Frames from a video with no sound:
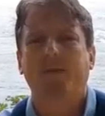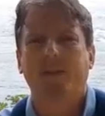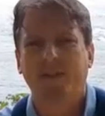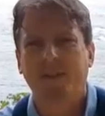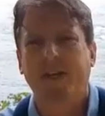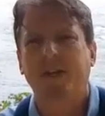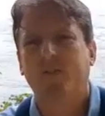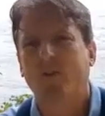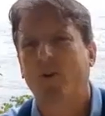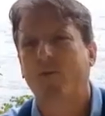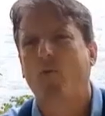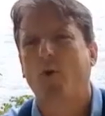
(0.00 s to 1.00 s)
after the second,
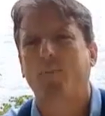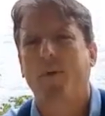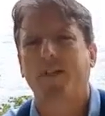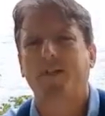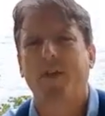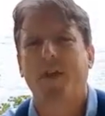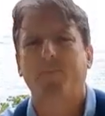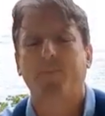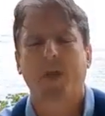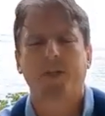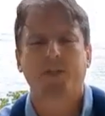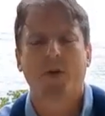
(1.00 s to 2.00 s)
third, or fourth best thing.
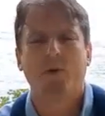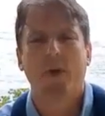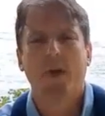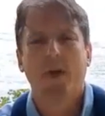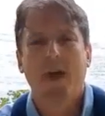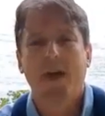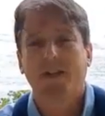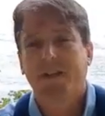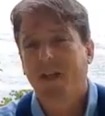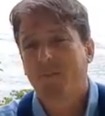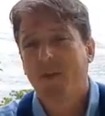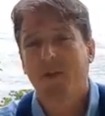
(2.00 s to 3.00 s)
And it's
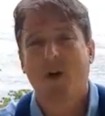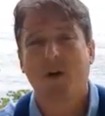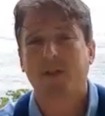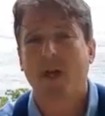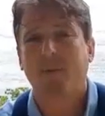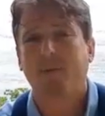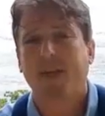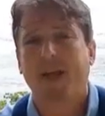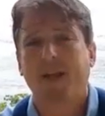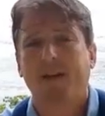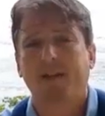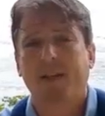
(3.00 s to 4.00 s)
taken me a long time to
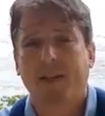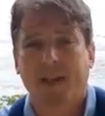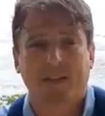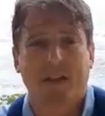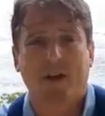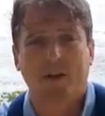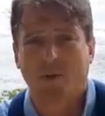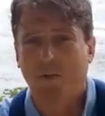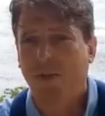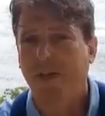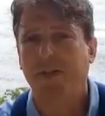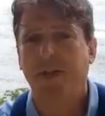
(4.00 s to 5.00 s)
get there and to
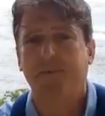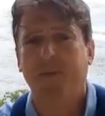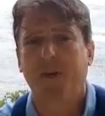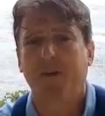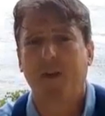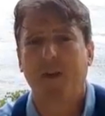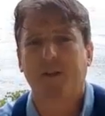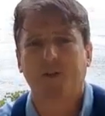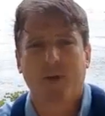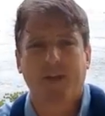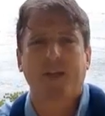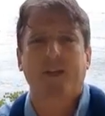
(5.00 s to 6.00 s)
really accept it. And
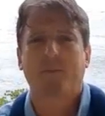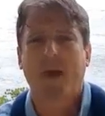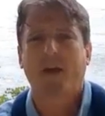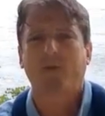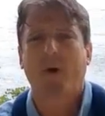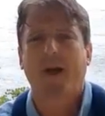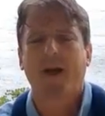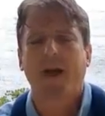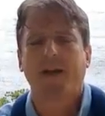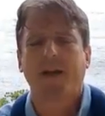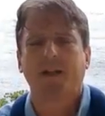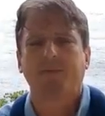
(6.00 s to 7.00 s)
so I get the pathway.
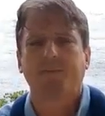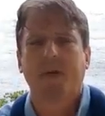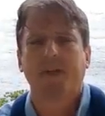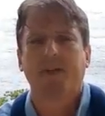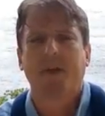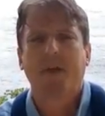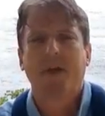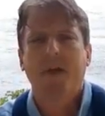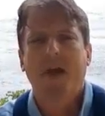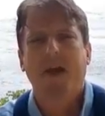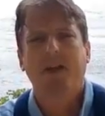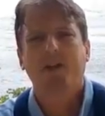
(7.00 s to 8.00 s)
And
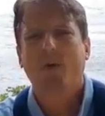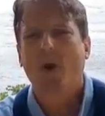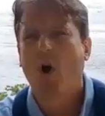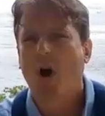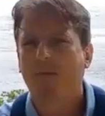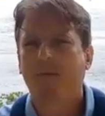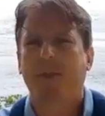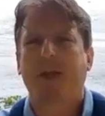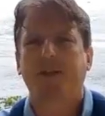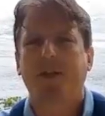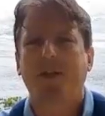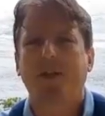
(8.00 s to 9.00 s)
I just want to offer
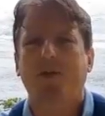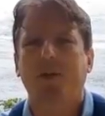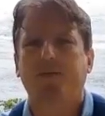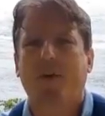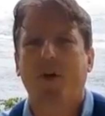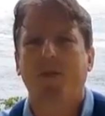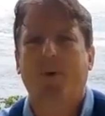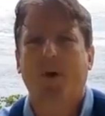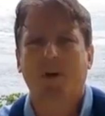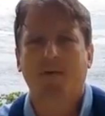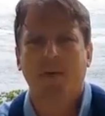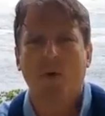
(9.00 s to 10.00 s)
that to you as far as
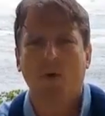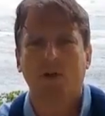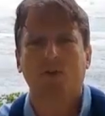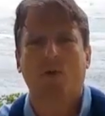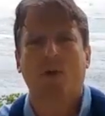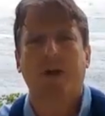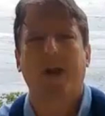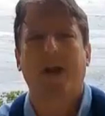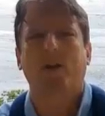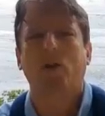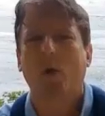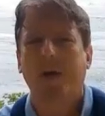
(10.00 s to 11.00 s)
part of your story and how
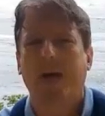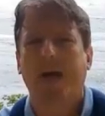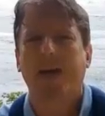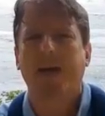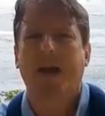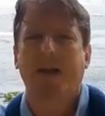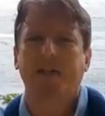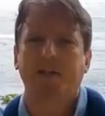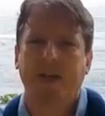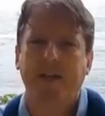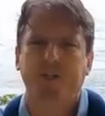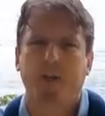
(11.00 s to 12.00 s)
to look at it and how to
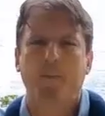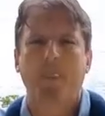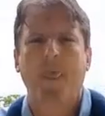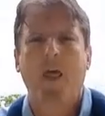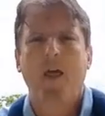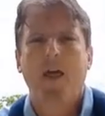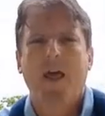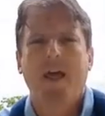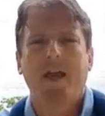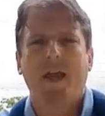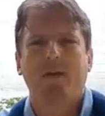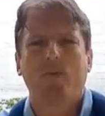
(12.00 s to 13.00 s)
change it.
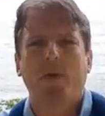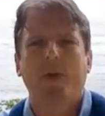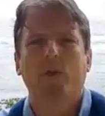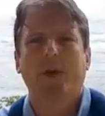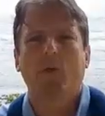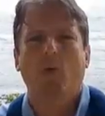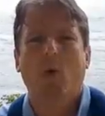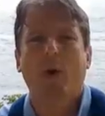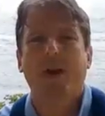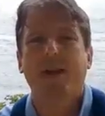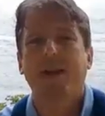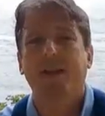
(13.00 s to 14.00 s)
And really look at
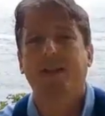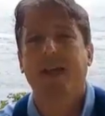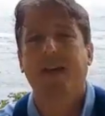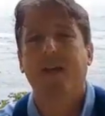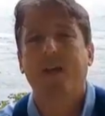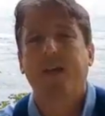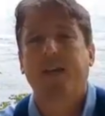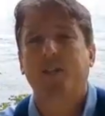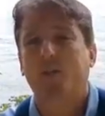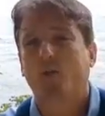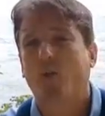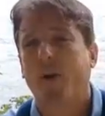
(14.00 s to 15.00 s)
what it is that
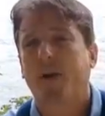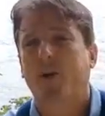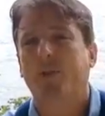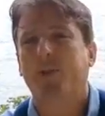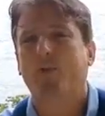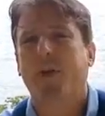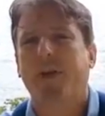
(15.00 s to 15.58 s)
gets triggered with